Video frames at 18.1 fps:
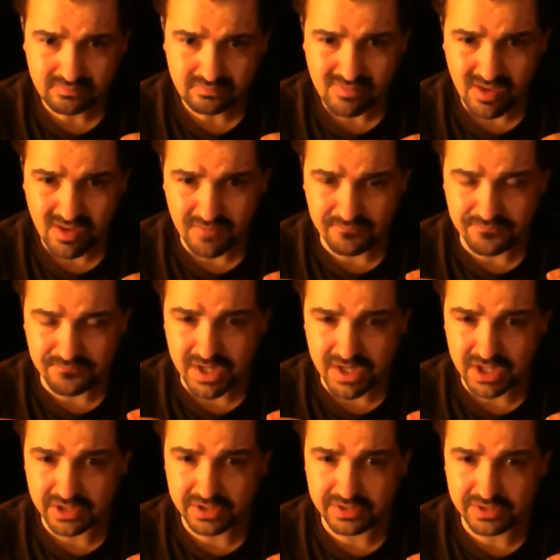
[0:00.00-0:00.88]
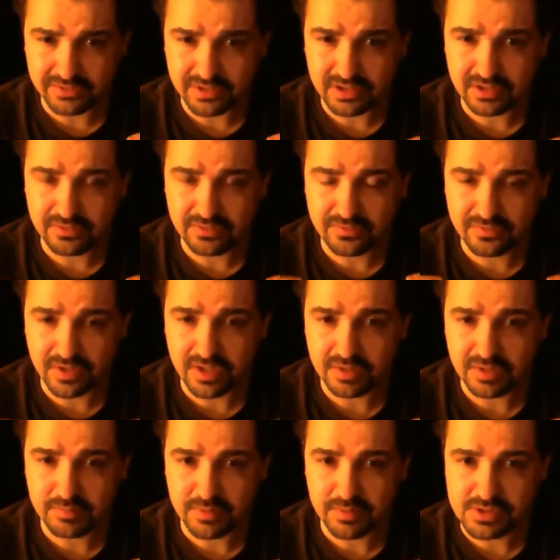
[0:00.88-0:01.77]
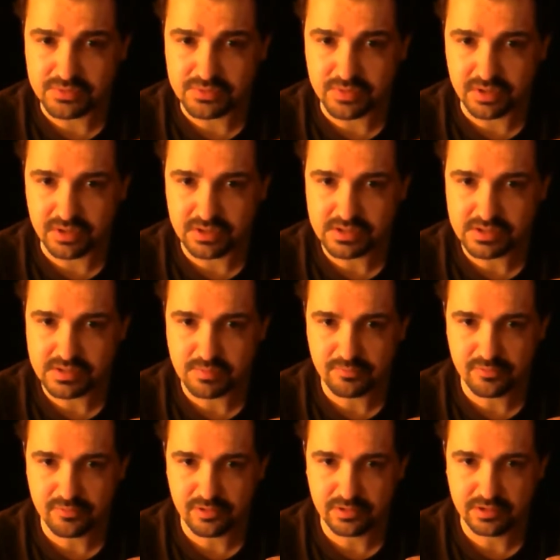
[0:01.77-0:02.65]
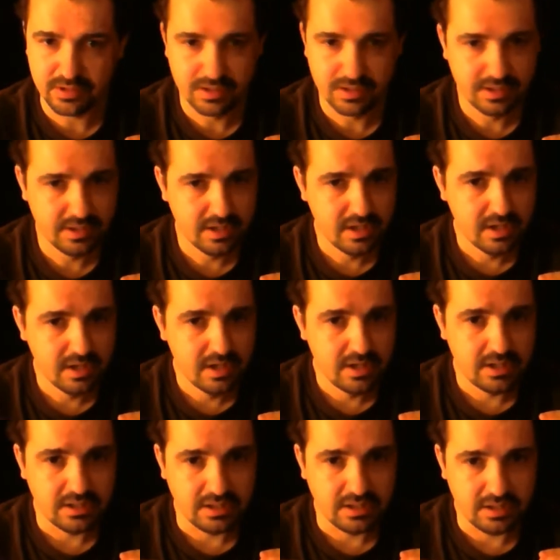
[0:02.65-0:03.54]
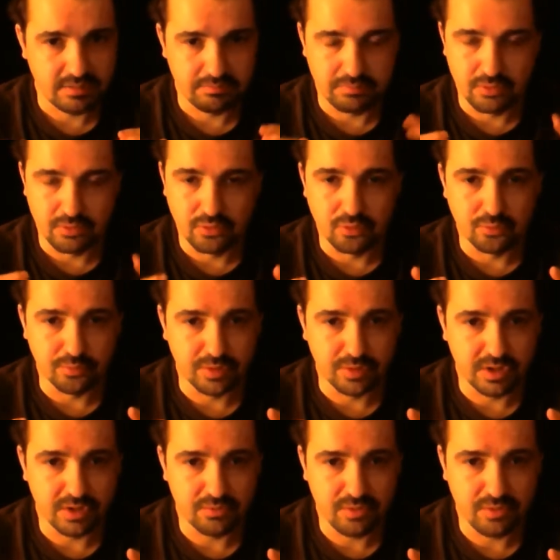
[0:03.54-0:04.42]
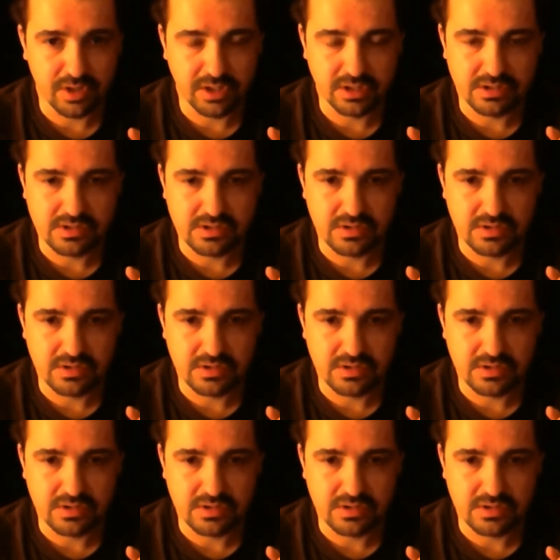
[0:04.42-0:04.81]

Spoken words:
A very, very faint bit of sweetness up front. And boom, get right into the